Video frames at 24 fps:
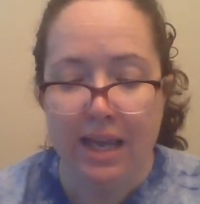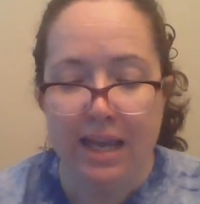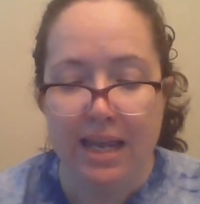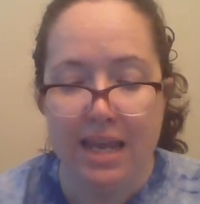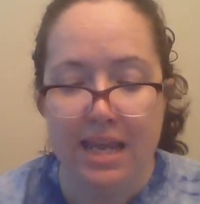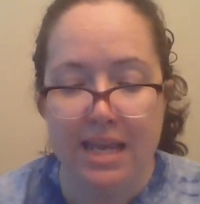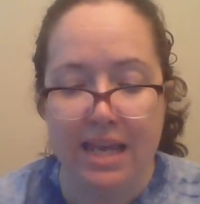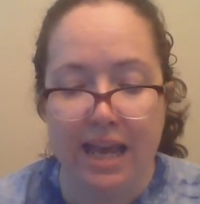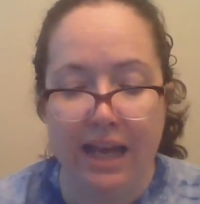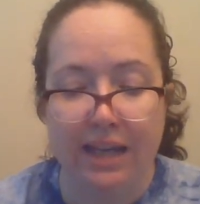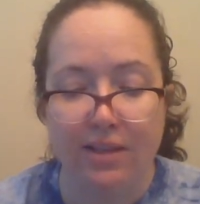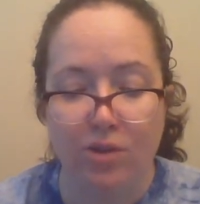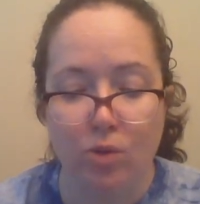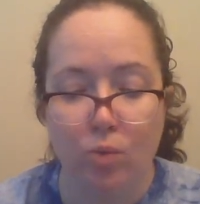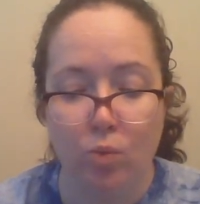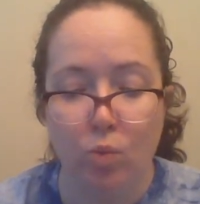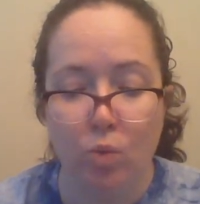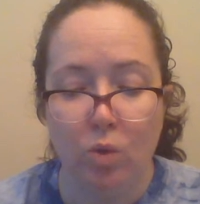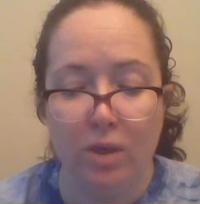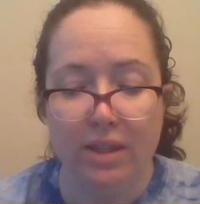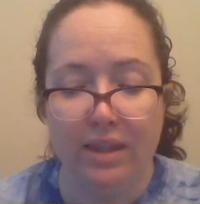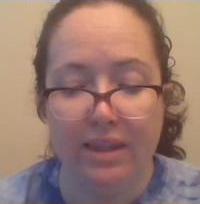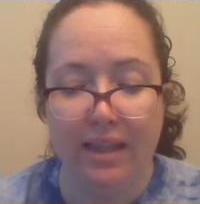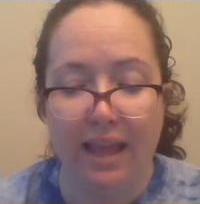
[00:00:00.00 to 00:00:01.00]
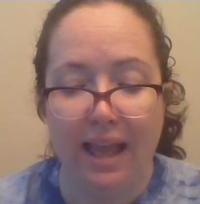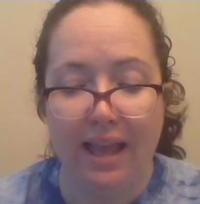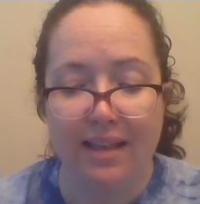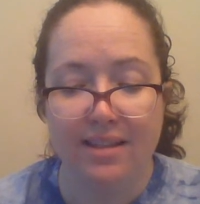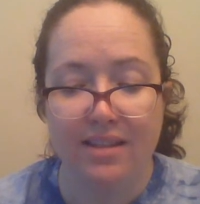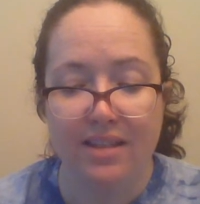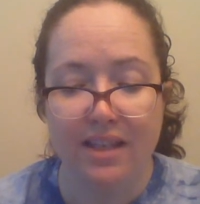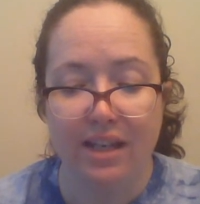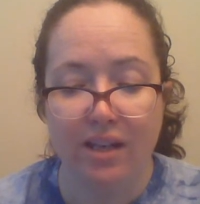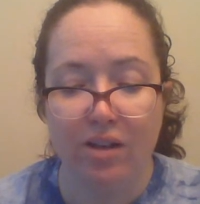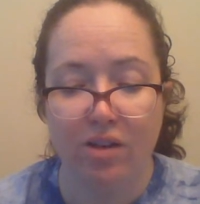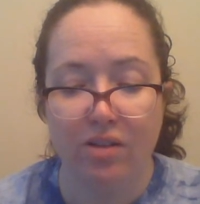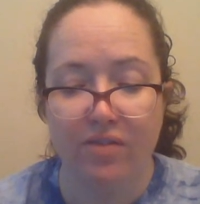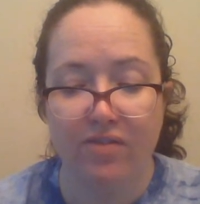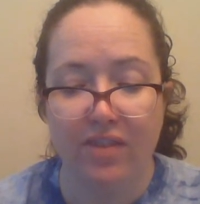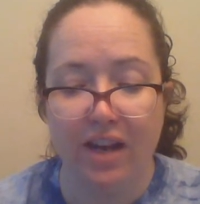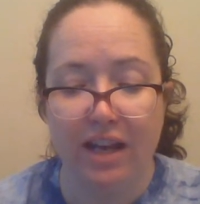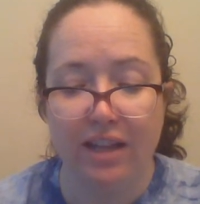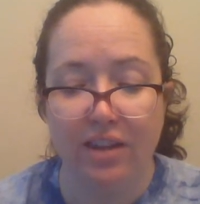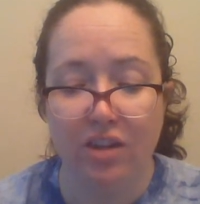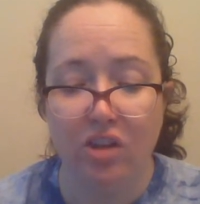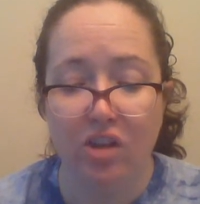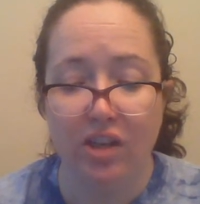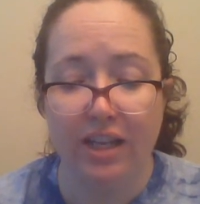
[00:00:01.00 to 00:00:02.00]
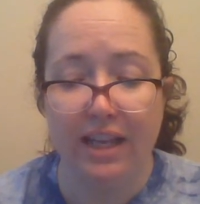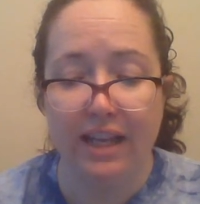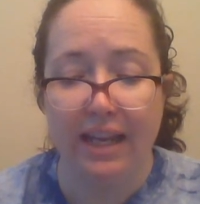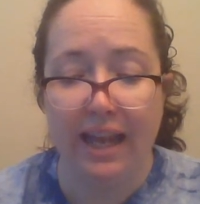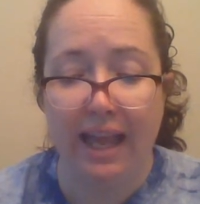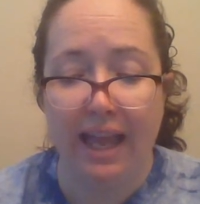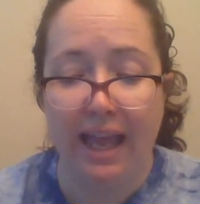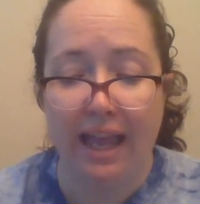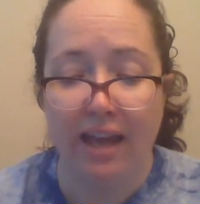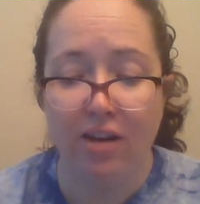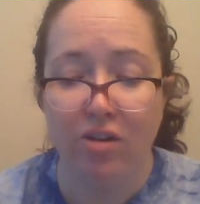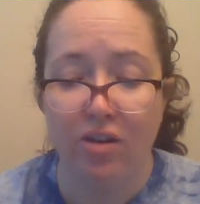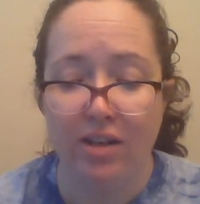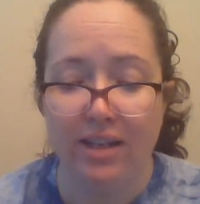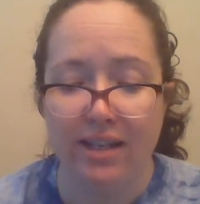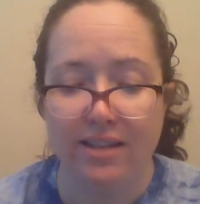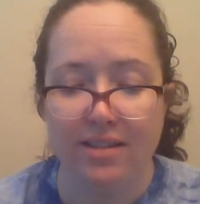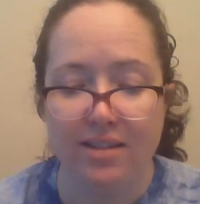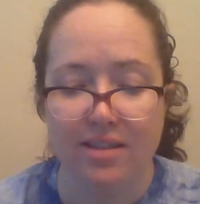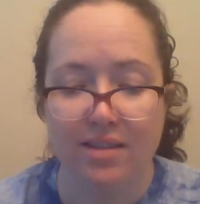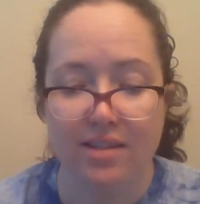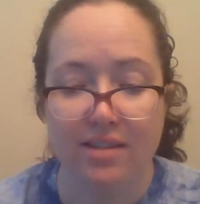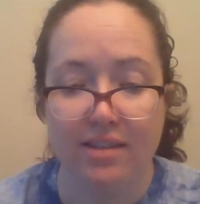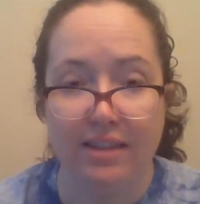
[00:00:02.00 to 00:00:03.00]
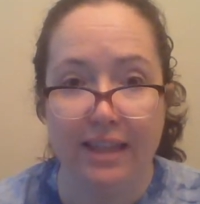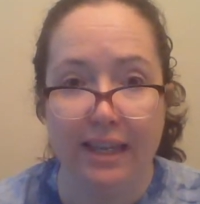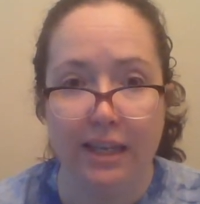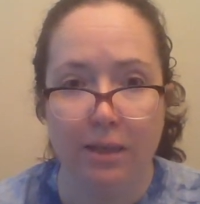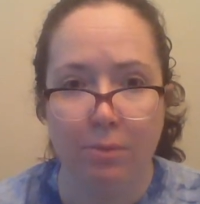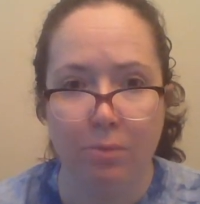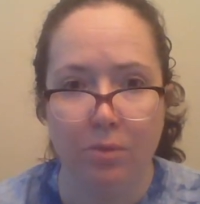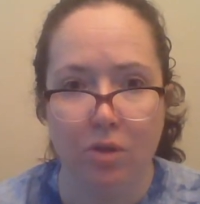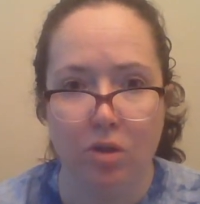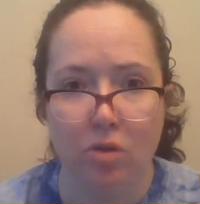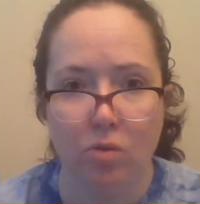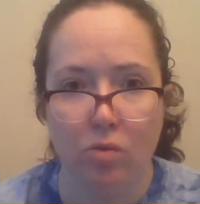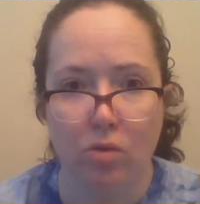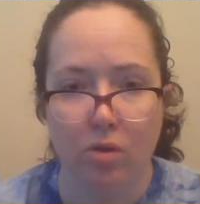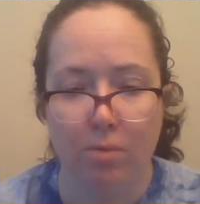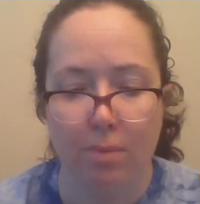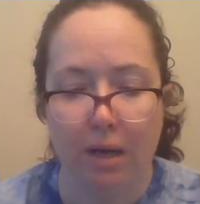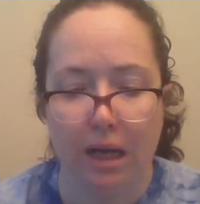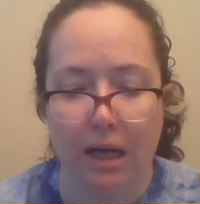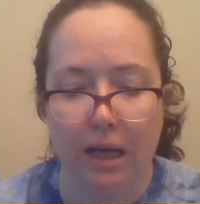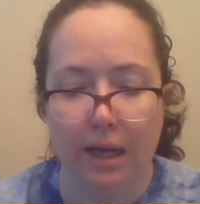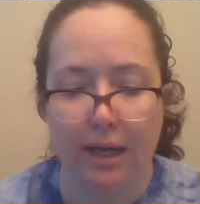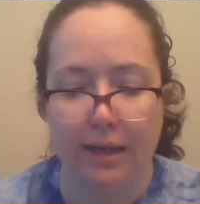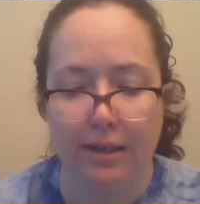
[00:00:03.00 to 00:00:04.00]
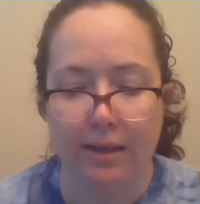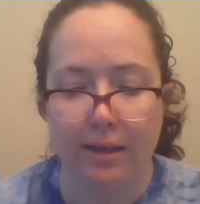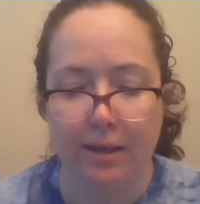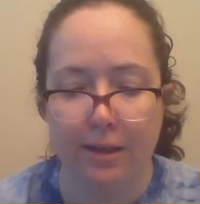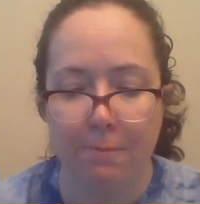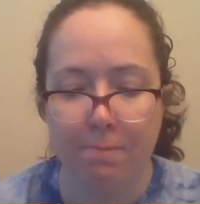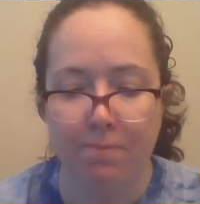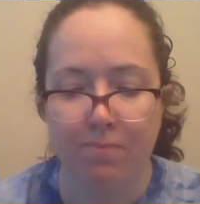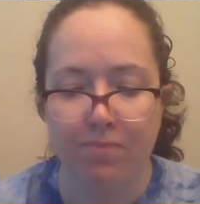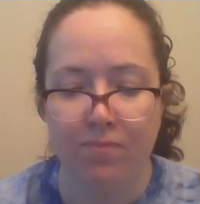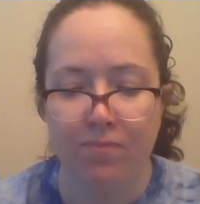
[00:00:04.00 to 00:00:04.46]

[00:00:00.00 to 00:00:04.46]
He cast one last terrified look at Hagrid and slammed the door behind him.